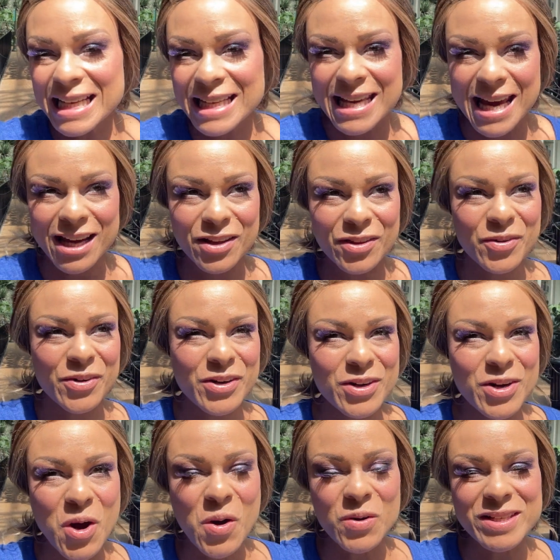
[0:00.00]
Gaylord
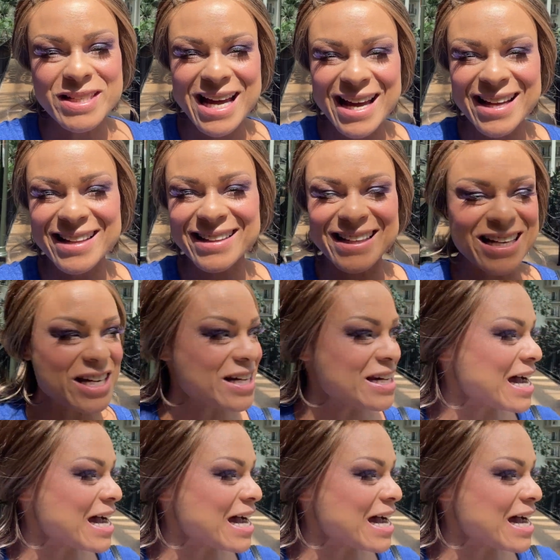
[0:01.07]
Hotel in